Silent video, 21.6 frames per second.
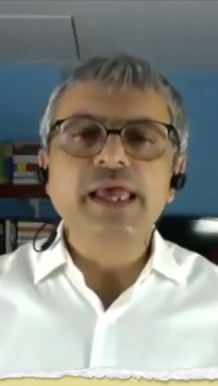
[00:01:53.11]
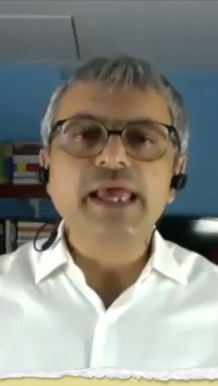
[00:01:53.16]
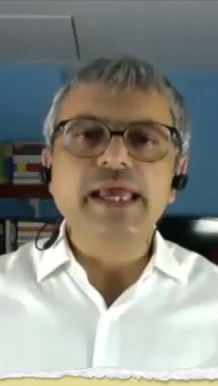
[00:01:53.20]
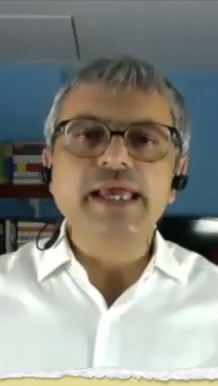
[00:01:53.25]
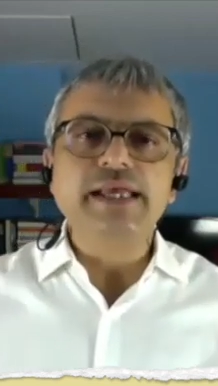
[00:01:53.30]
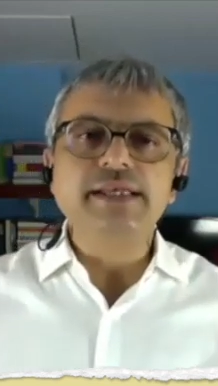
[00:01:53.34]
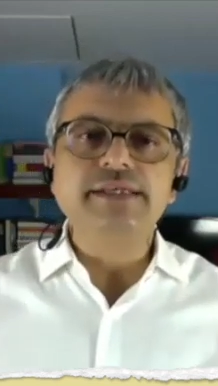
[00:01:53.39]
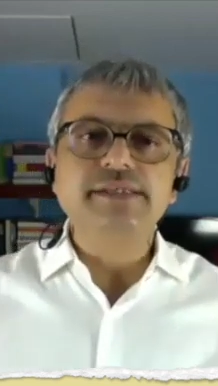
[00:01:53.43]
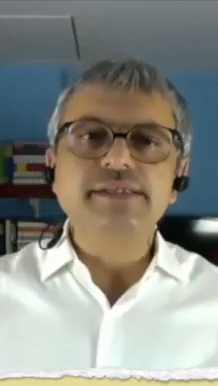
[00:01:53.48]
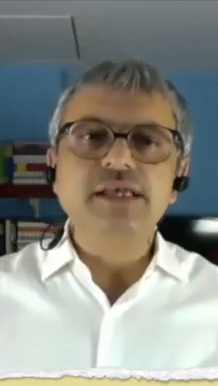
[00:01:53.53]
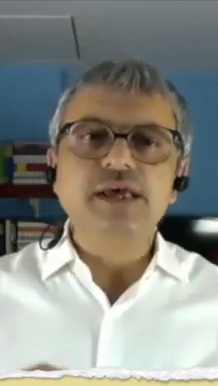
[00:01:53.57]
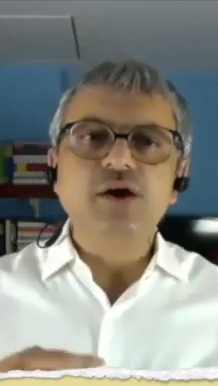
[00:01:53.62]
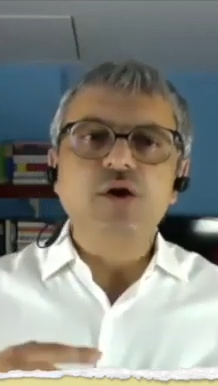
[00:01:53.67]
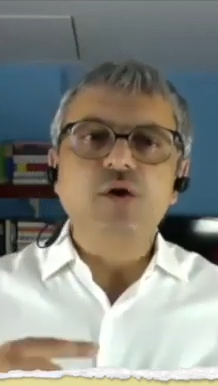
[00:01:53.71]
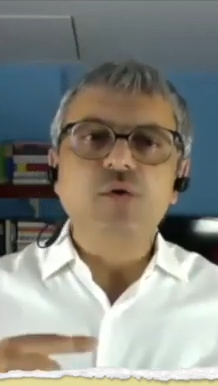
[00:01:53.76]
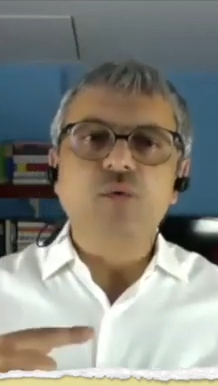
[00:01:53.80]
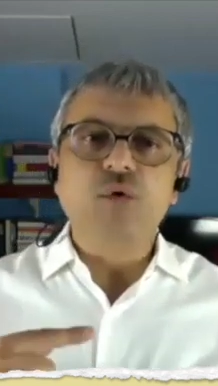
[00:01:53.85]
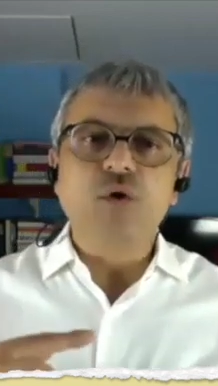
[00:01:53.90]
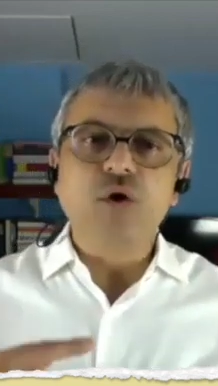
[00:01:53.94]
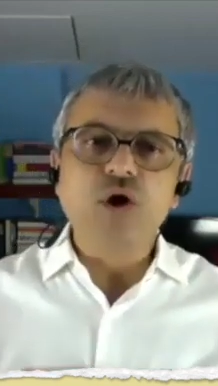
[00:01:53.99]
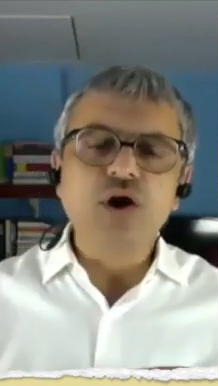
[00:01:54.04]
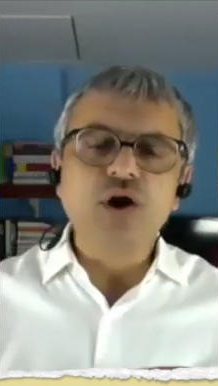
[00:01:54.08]
is
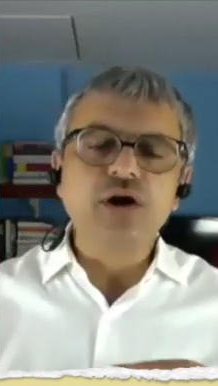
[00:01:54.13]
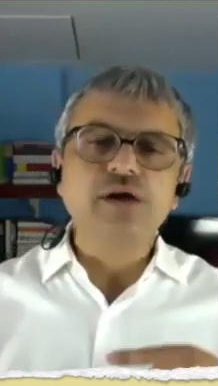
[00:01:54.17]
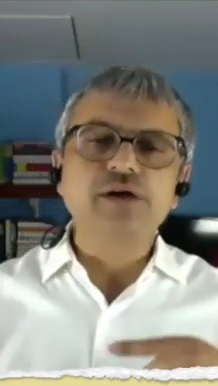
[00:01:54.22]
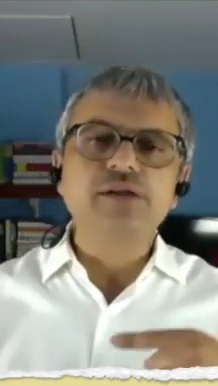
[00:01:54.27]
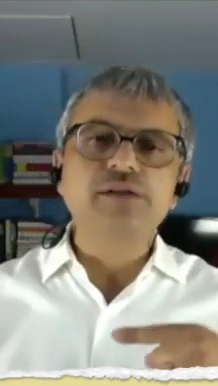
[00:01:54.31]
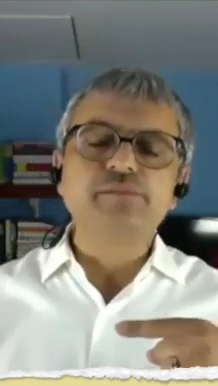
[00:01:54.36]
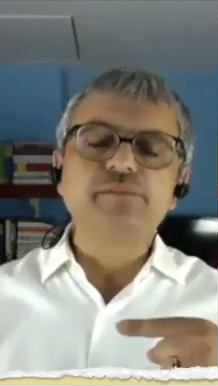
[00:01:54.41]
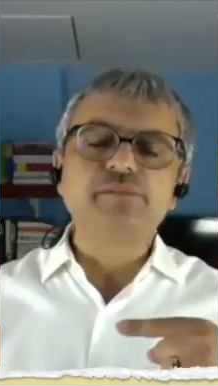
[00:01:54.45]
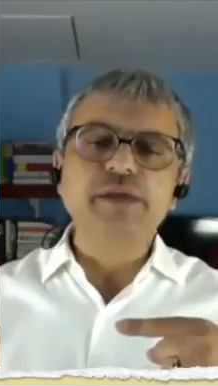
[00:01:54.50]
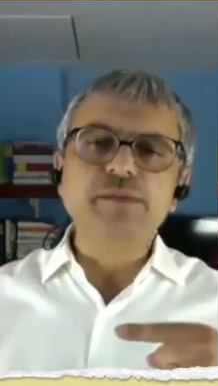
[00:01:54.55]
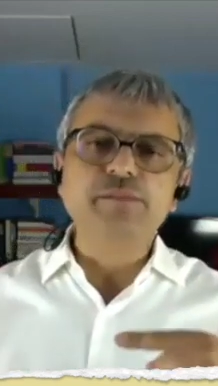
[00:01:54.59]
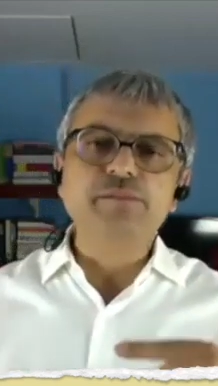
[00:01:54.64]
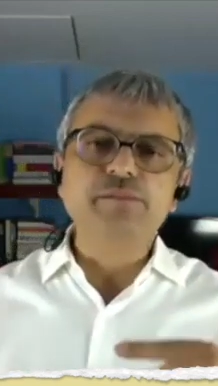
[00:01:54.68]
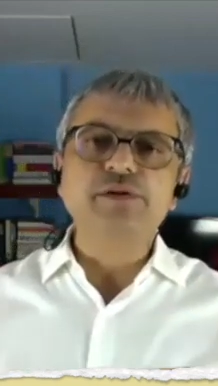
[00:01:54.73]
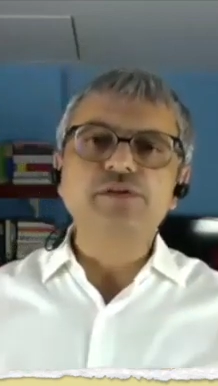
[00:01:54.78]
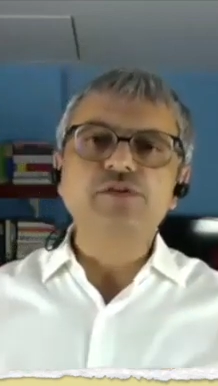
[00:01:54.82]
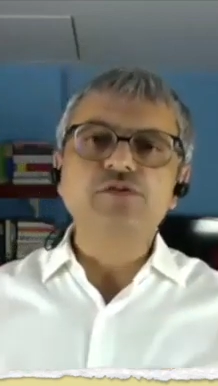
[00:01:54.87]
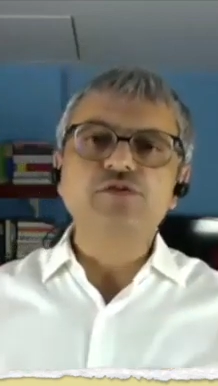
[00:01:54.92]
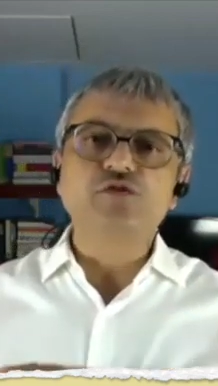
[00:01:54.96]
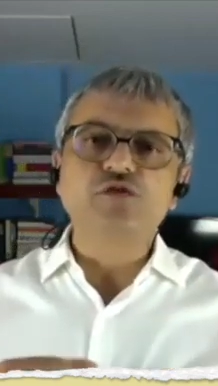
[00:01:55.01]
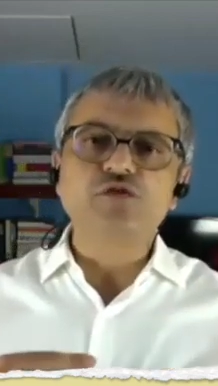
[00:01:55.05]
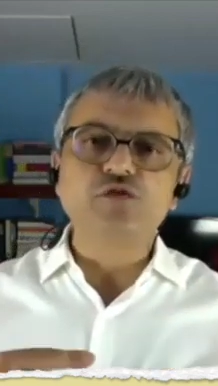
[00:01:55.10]
walk
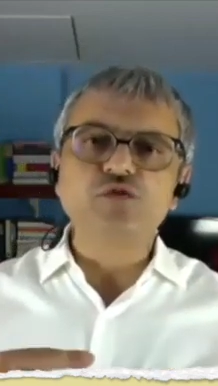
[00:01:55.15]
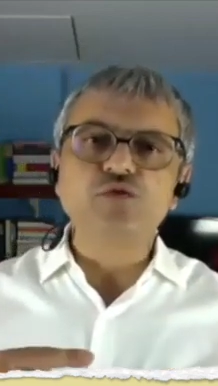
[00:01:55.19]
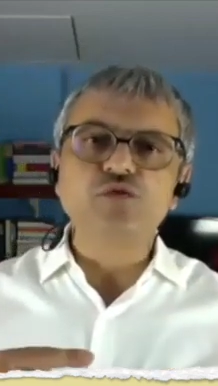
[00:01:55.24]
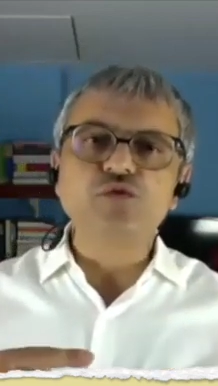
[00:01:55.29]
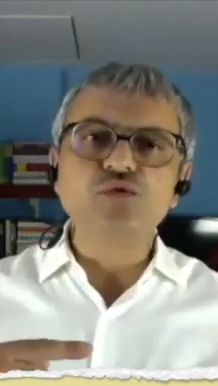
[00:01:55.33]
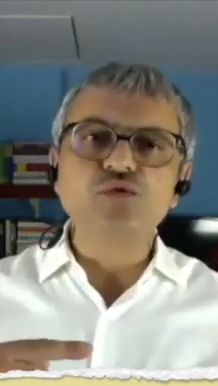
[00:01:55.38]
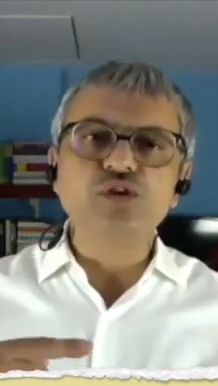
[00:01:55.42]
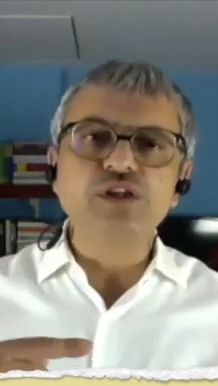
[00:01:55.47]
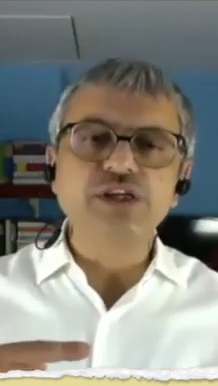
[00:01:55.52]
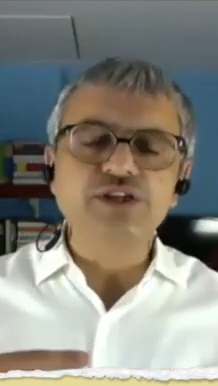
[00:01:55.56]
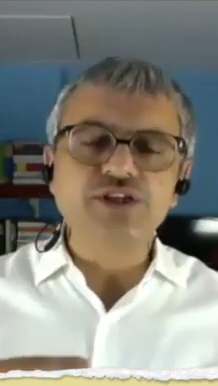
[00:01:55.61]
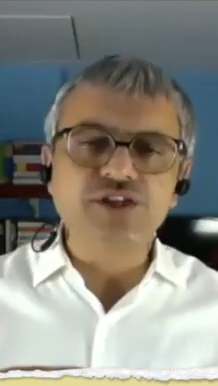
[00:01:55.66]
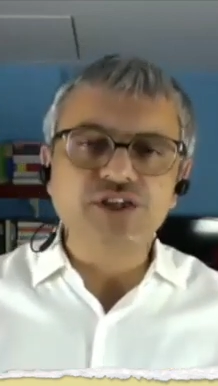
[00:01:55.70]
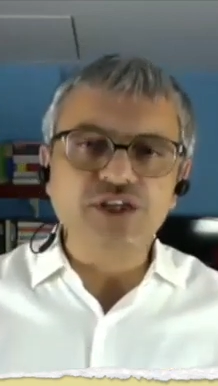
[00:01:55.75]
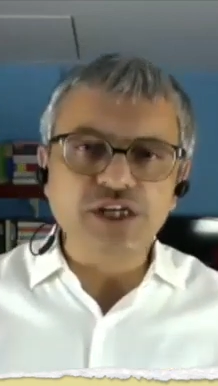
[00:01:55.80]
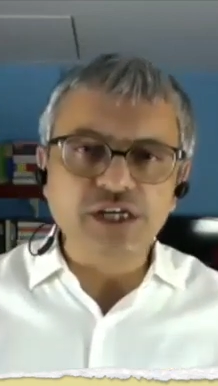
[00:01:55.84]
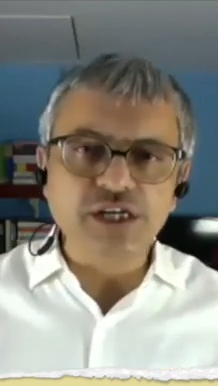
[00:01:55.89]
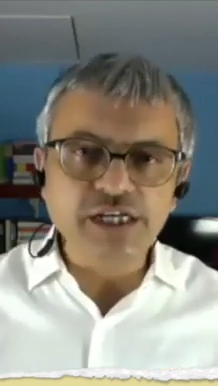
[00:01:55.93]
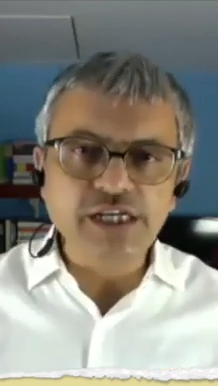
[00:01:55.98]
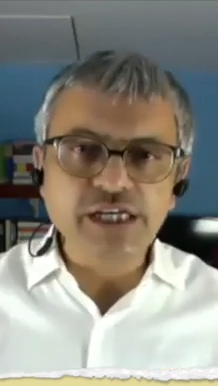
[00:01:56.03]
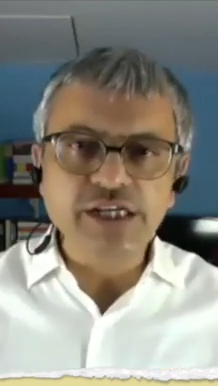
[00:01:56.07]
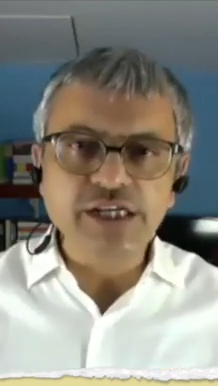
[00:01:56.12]
people through the
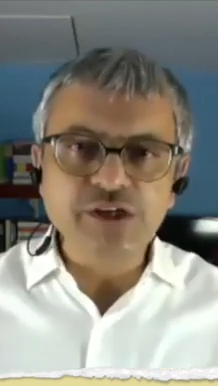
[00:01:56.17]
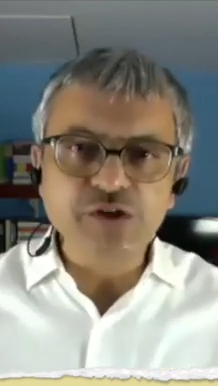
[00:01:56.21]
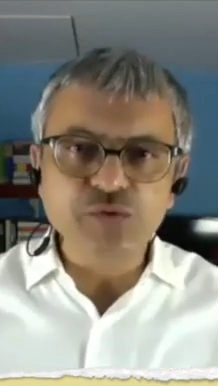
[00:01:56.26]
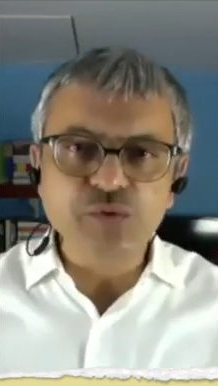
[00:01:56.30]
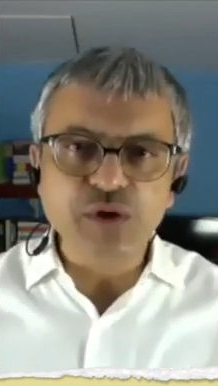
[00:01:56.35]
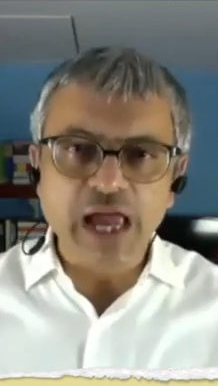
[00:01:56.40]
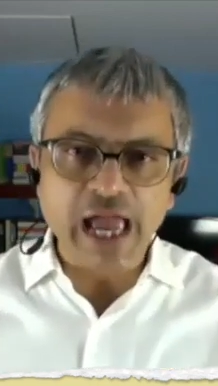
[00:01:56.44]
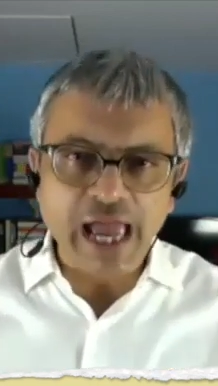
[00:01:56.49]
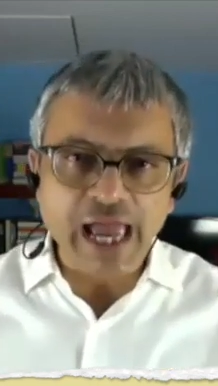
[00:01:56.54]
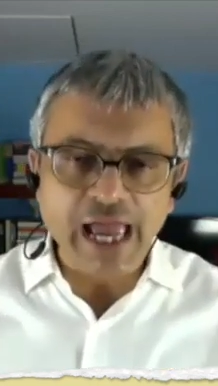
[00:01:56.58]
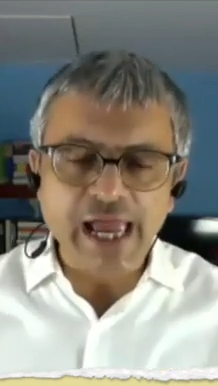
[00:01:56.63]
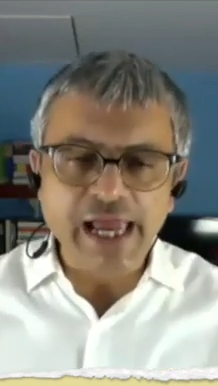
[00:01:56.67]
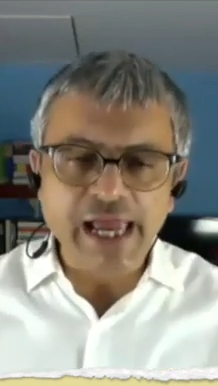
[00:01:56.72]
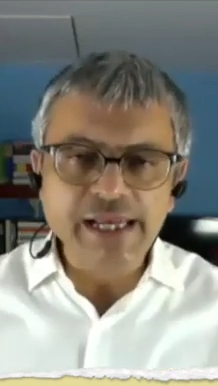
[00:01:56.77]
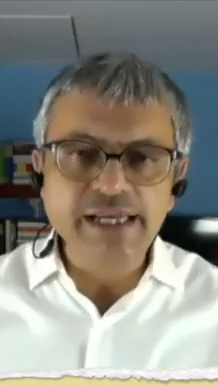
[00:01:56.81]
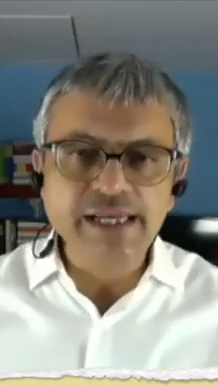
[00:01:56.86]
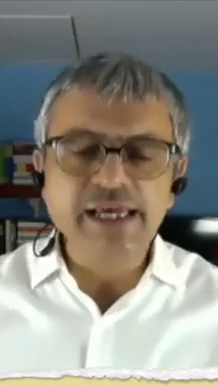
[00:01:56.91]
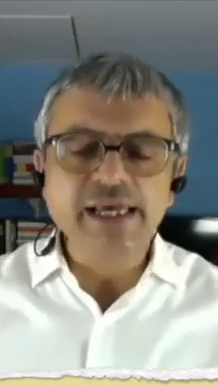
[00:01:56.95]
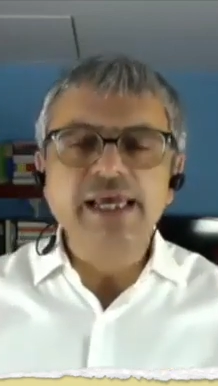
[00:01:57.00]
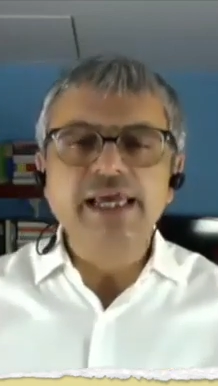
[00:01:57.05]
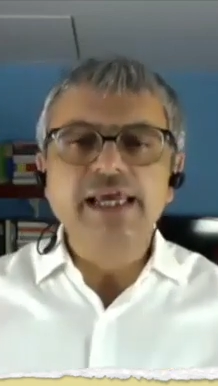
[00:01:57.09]
journey you had